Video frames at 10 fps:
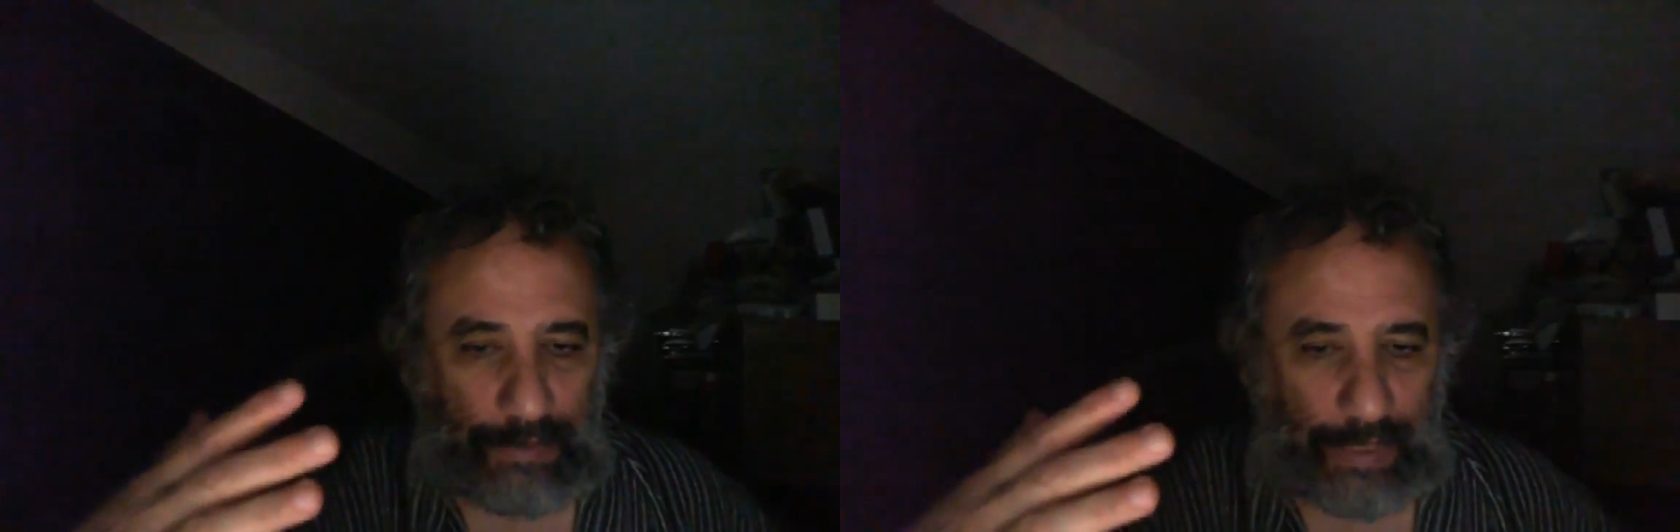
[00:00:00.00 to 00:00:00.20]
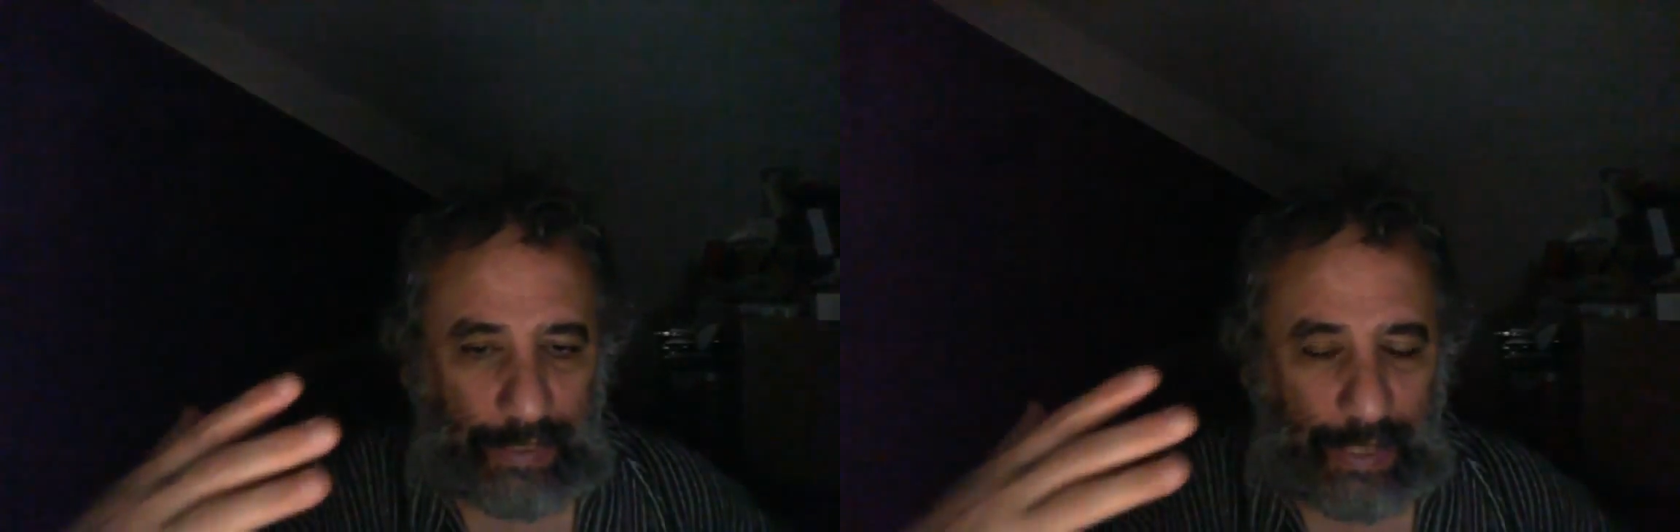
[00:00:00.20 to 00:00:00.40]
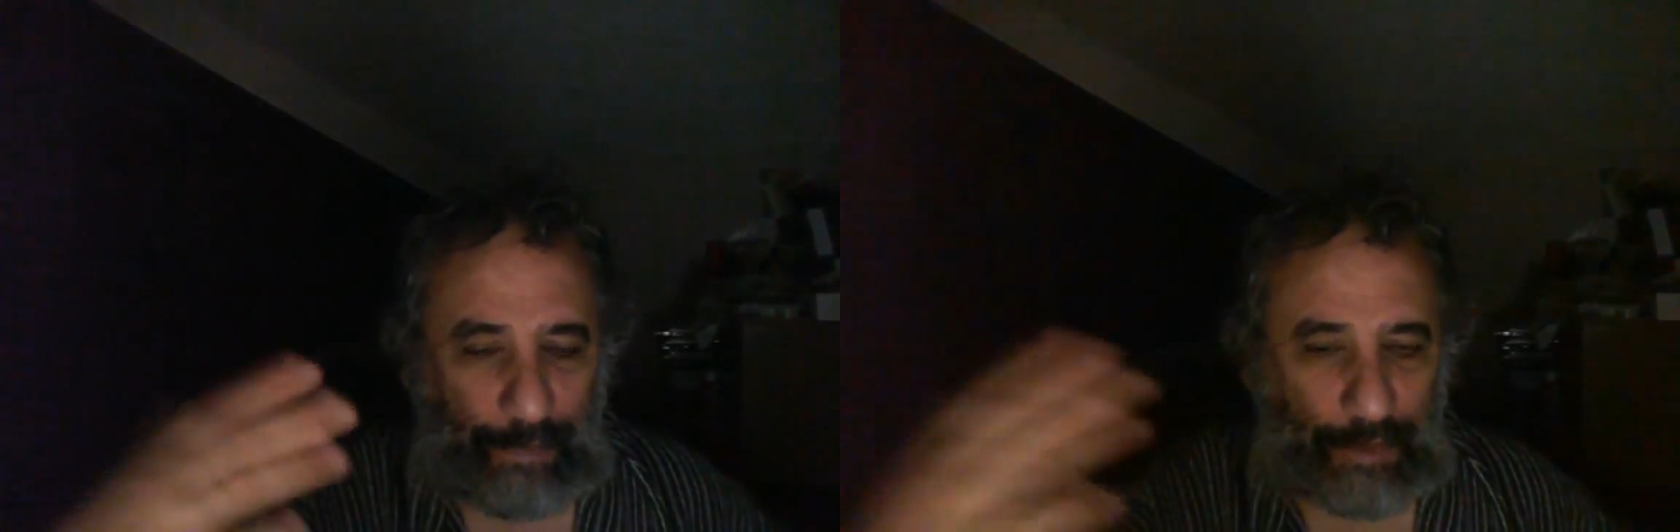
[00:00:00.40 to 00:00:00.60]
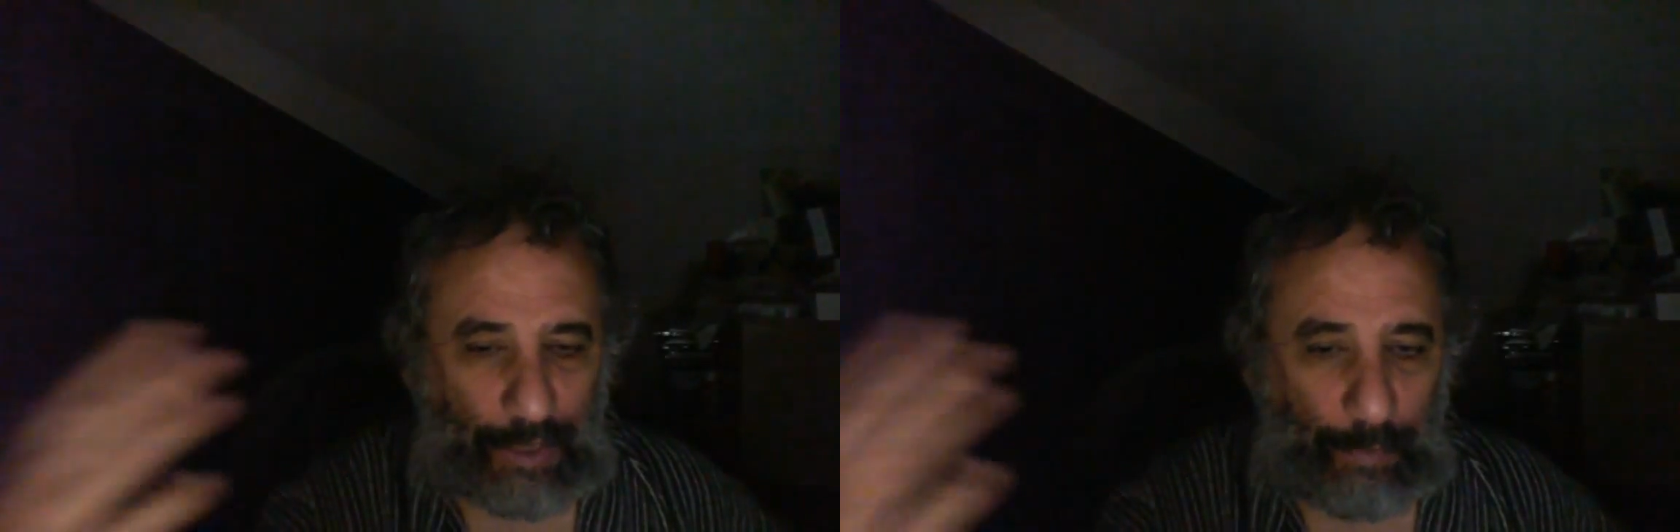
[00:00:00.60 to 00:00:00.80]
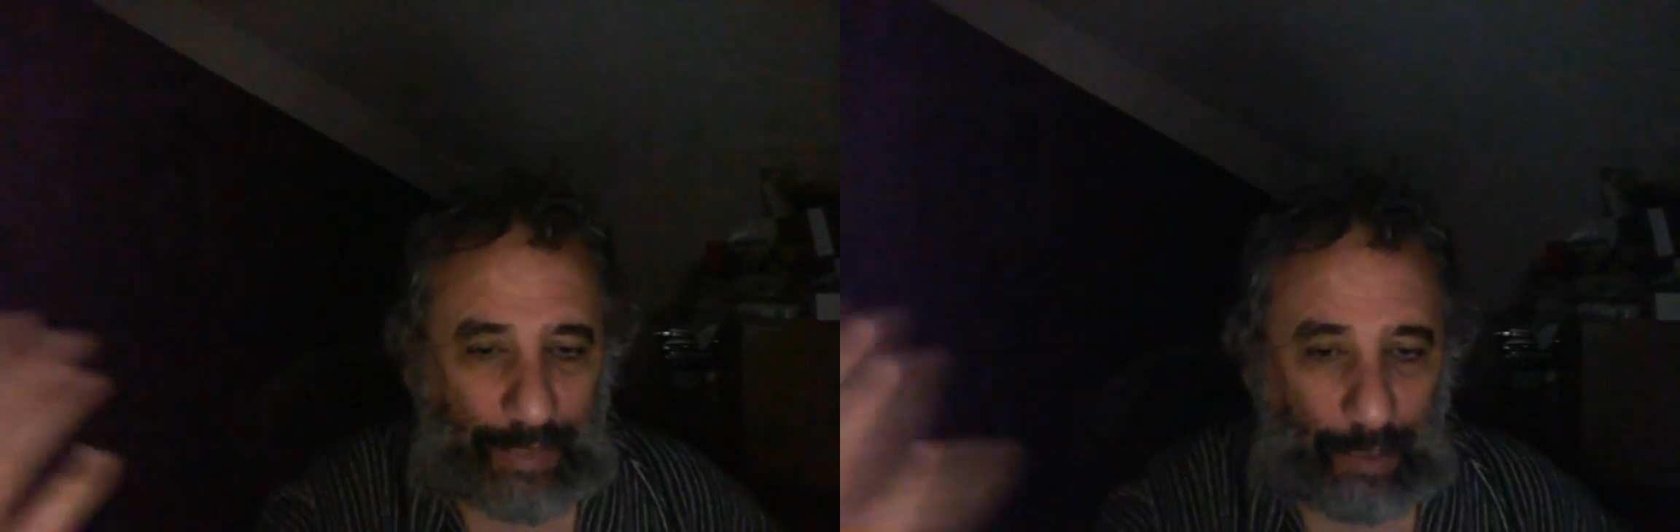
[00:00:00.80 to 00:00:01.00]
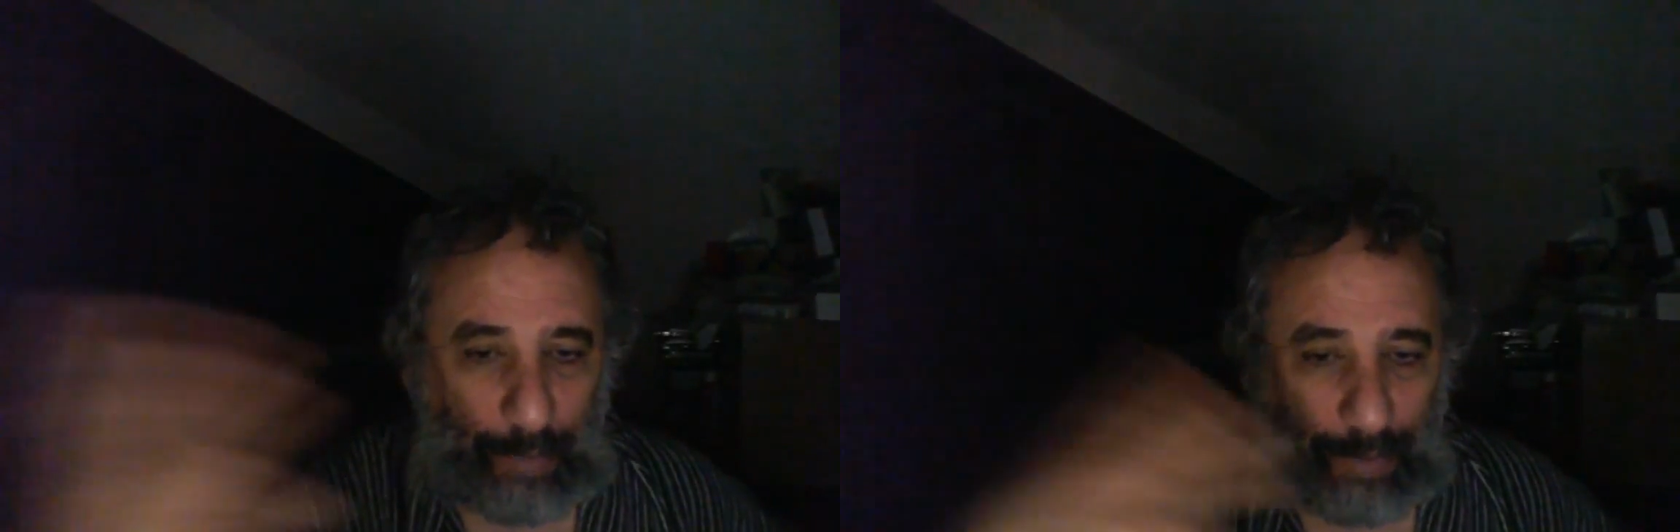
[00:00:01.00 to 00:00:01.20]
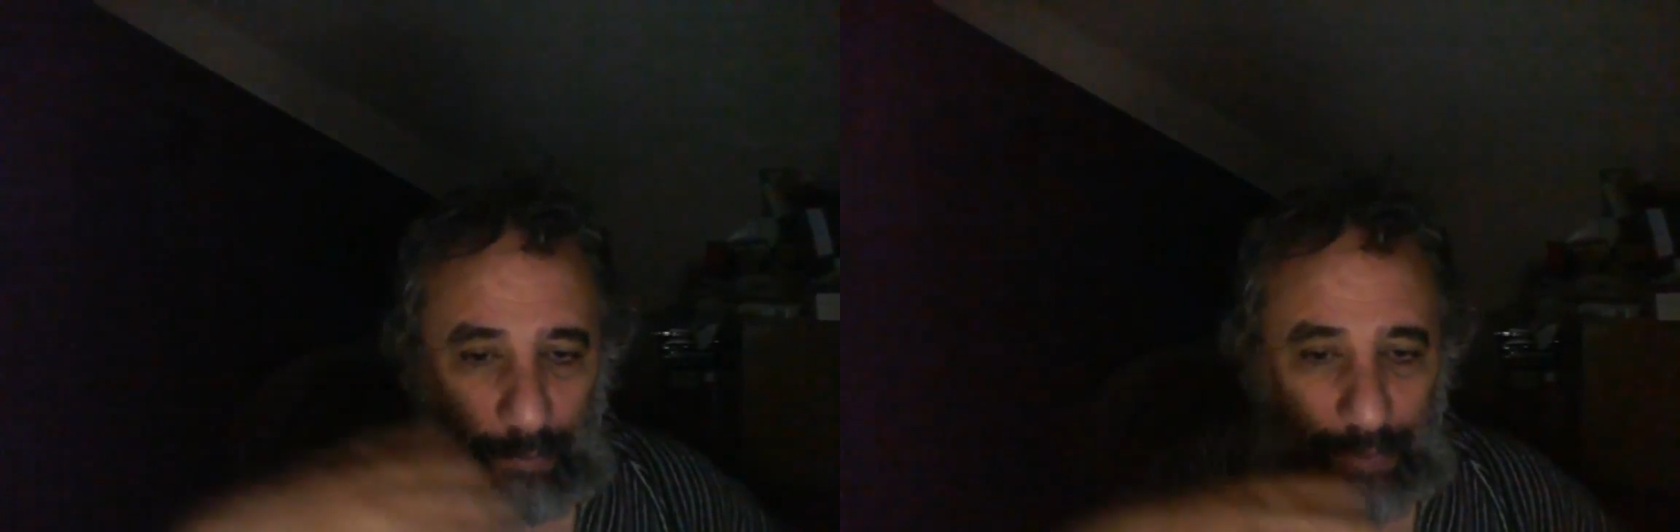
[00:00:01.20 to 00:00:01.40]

and every time we go back,